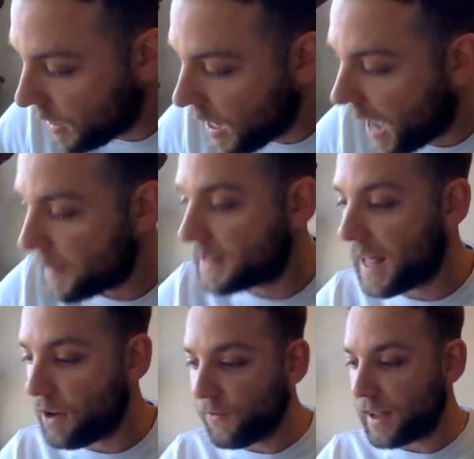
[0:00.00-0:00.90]
And the scale
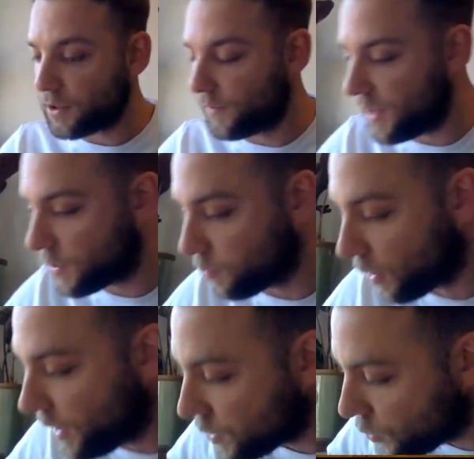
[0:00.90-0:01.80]
factor of this one
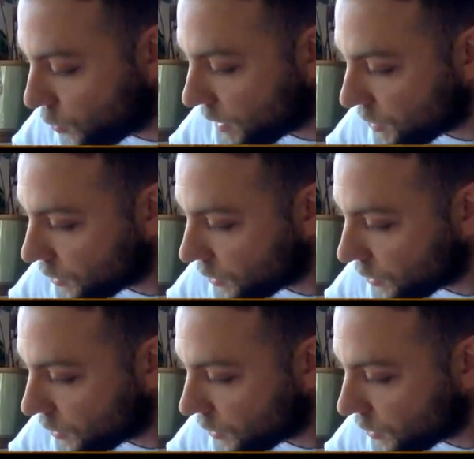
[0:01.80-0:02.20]
is always your